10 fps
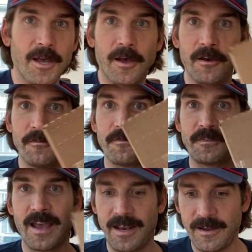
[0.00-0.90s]

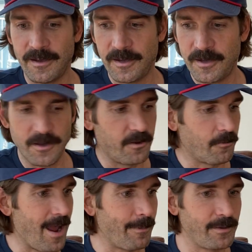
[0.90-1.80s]
of kind of
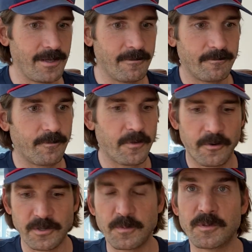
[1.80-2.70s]
unwrapping
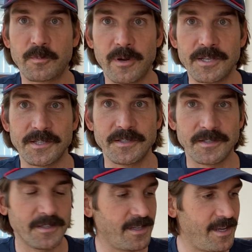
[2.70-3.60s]
Christmas
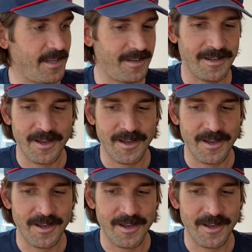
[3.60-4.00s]
presents in